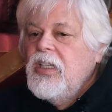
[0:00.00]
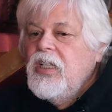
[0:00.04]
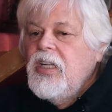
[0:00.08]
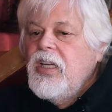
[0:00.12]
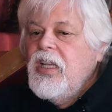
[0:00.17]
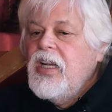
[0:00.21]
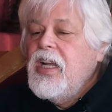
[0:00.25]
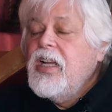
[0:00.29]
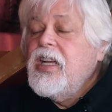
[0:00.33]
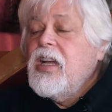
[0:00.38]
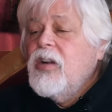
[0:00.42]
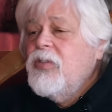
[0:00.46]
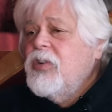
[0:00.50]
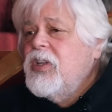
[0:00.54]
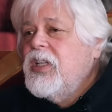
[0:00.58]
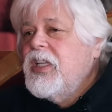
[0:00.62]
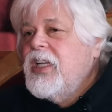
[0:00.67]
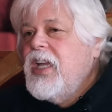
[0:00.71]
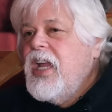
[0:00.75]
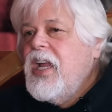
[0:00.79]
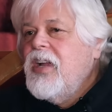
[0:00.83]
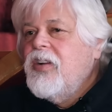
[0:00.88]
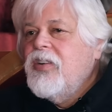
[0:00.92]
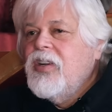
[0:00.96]
And I got
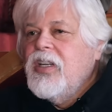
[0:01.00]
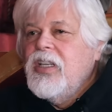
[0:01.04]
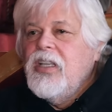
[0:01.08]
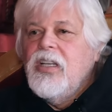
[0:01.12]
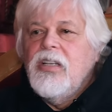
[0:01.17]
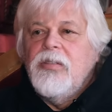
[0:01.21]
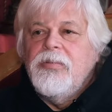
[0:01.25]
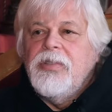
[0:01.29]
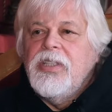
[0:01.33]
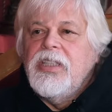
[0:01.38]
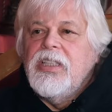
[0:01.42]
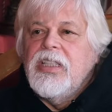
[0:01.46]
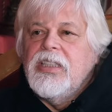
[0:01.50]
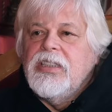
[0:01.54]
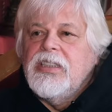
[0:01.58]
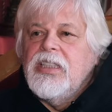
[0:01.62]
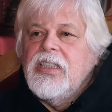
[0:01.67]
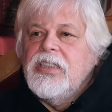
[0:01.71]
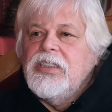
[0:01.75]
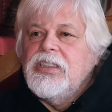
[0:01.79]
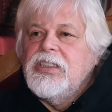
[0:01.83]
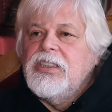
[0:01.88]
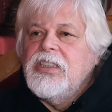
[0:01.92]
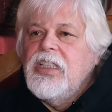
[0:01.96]
really angry, you know, because I
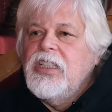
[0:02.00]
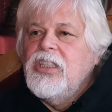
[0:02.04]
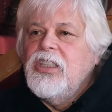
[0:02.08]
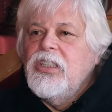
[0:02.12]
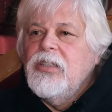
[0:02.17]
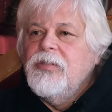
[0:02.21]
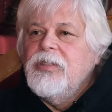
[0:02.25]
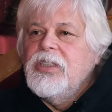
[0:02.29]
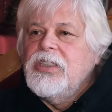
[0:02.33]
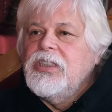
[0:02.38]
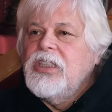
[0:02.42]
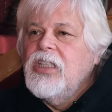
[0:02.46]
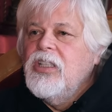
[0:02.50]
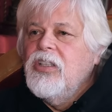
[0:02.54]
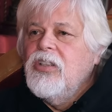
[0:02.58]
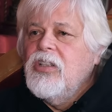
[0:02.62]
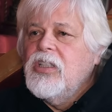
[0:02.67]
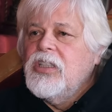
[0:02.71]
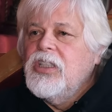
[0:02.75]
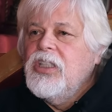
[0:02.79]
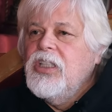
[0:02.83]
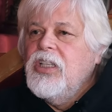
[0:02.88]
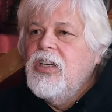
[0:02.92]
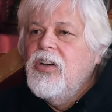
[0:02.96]
just said to them, I said,
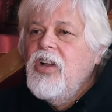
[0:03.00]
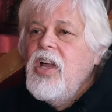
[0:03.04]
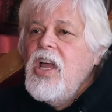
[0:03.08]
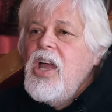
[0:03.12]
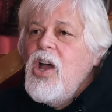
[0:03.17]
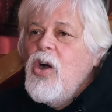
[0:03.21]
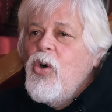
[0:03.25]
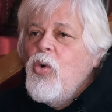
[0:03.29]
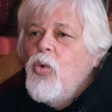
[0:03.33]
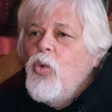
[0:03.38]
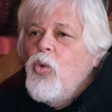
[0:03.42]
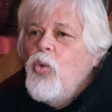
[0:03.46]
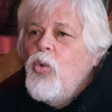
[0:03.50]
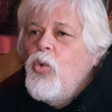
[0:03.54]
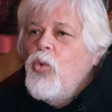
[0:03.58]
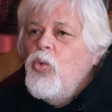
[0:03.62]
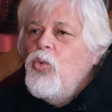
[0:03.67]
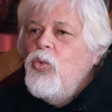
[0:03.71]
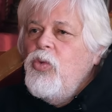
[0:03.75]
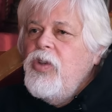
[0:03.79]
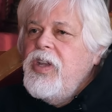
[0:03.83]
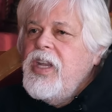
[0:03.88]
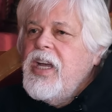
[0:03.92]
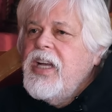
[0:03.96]
look, you know,
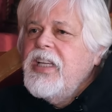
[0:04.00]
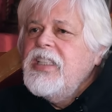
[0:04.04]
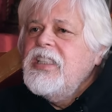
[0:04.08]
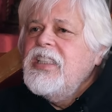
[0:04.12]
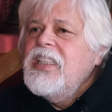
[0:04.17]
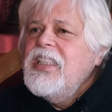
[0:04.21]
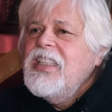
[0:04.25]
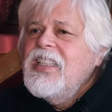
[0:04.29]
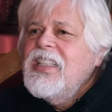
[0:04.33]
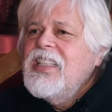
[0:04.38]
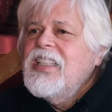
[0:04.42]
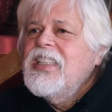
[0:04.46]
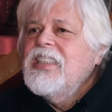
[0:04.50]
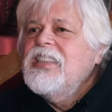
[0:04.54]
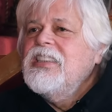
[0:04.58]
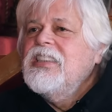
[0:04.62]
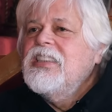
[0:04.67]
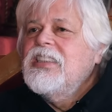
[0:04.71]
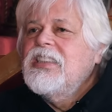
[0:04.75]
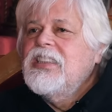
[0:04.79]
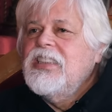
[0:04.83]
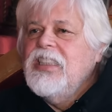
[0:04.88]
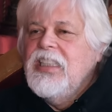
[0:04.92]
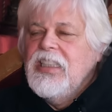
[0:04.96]
99
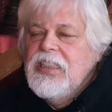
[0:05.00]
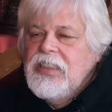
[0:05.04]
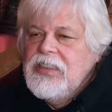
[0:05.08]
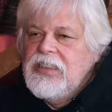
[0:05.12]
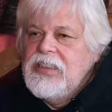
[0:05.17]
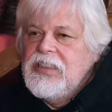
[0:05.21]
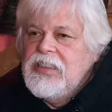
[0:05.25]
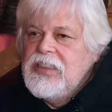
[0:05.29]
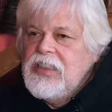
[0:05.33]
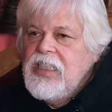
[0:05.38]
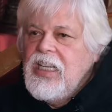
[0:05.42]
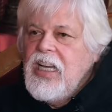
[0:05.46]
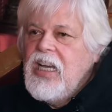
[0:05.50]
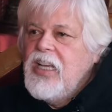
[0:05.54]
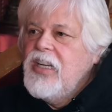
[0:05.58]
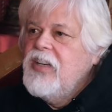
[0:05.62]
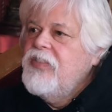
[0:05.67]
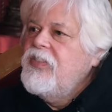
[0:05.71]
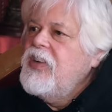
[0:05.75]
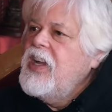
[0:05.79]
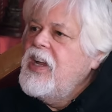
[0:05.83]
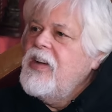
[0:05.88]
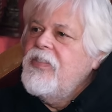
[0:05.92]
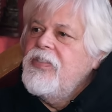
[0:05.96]
cents out
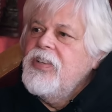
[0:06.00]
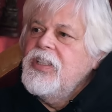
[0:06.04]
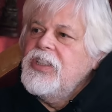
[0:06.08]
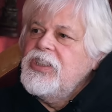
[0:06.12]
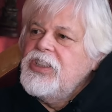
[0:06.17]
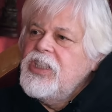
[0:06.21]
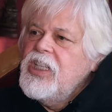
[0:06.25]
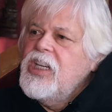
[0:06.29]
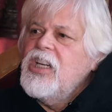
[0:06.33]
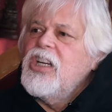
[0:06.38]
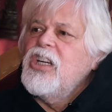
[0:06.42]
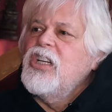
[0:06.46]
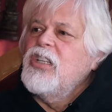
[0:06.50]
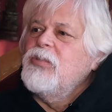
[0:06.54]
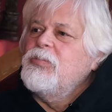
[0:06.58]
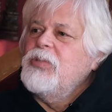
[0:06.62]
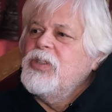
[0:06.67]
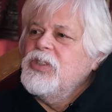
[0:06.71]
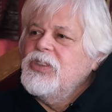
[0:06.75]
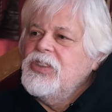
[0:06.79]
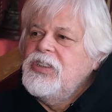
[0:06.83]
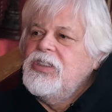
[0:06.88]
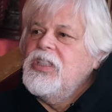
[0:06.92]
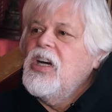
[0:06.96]
of every
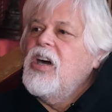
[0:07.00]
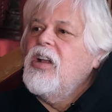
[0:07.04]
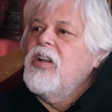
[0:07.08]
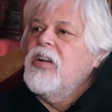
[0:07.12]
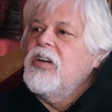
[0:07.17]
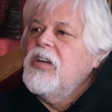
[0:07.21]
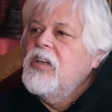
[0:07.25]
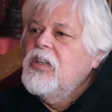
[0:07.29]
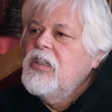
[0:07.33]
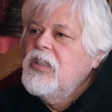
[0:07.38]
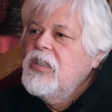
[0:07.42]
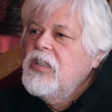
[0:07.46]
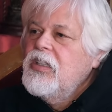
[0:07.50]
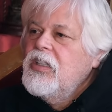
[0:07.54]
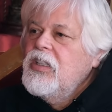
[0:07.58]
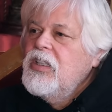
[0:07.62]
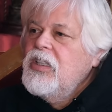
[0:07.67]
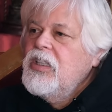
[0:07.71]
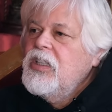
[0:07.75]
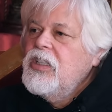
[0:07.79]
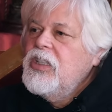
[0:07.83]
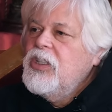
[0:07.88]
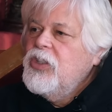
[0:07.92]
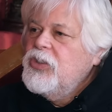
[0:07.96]
charitable dollar
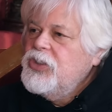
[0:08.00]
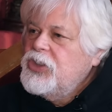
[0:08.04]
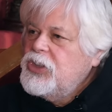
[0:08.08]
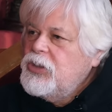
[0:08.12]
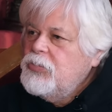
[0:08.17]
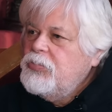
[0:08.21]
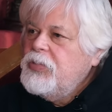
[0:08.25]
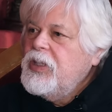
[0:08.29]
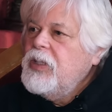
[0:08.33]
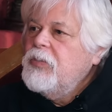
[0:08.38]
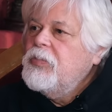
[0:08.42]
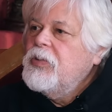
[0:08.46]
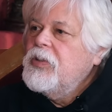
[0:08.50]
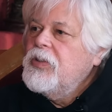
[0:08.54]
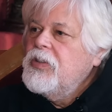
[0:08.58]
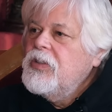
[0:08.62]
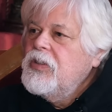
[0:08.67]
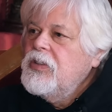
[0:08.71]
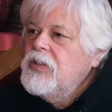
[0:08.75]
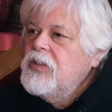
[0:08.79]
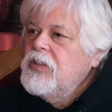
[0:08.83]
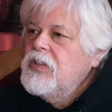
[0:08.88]
goes to people.